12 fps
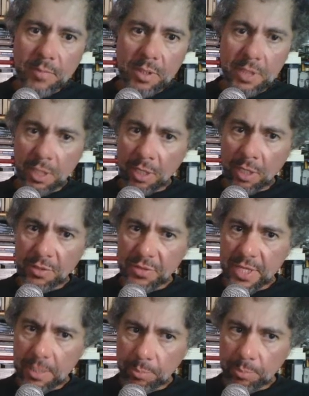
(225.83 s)
cannot
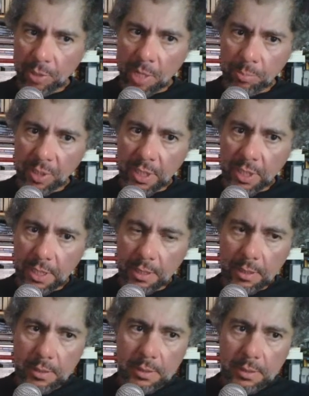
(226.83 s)
think properly.
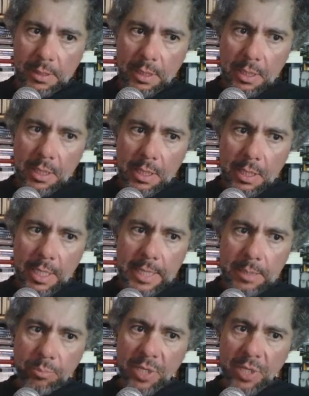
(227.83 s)
And
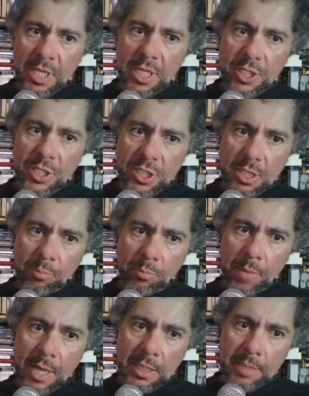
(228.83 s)
the British
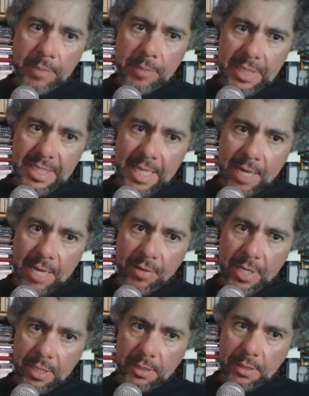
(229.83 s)

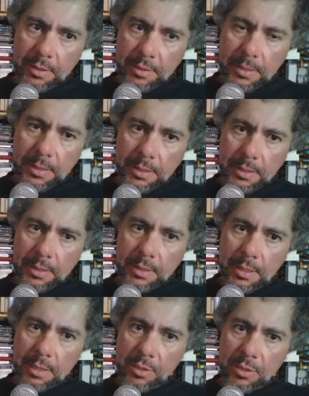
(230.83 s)
parliamentarian
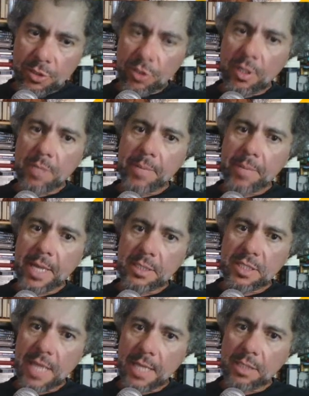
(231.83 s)
Tony Benn
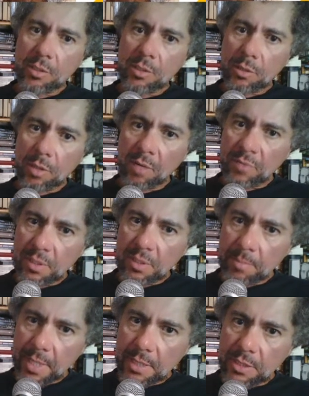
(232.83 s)
said,
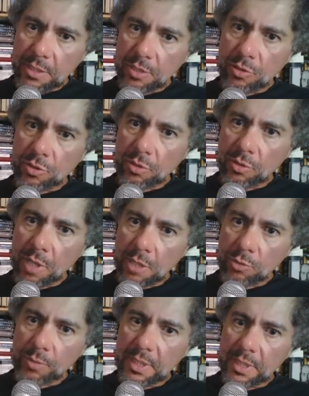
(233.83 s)
governments do
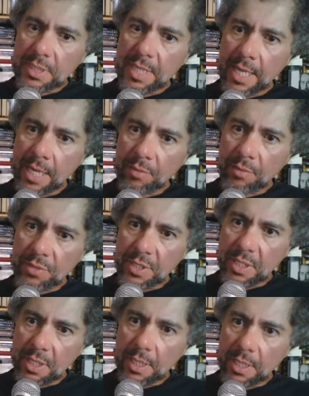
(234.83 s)
not want a
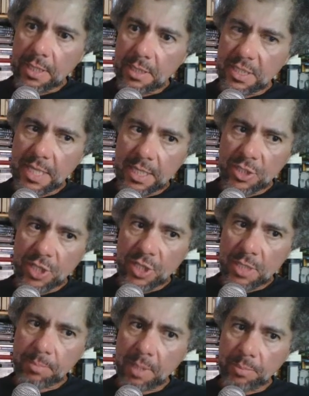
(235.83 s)
healthy,
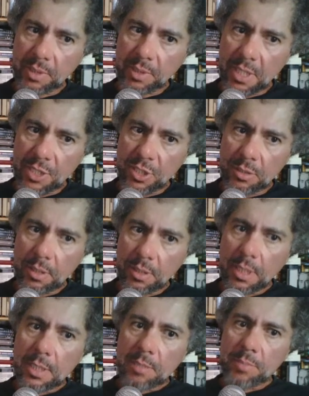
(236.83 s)
intelligent population
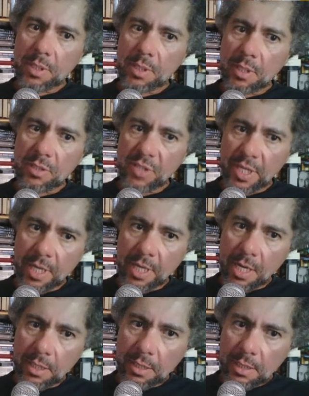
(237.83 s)
because they
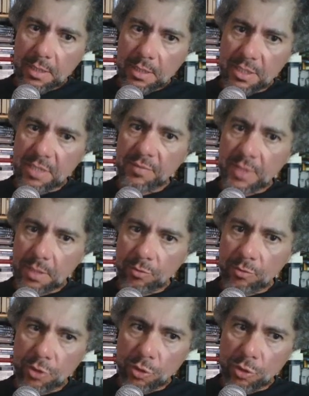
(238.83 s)
are difficult to